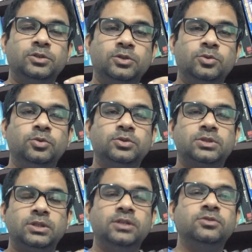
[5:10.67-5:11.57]

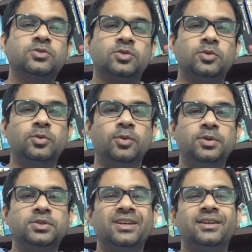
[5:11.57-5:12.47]
used in
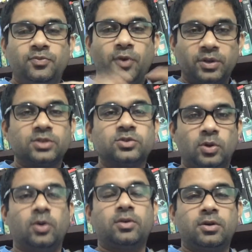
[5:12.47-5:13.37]
schools for the
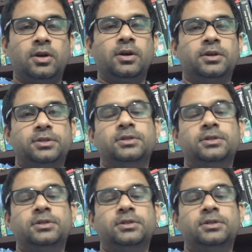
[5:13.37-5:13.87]
so-called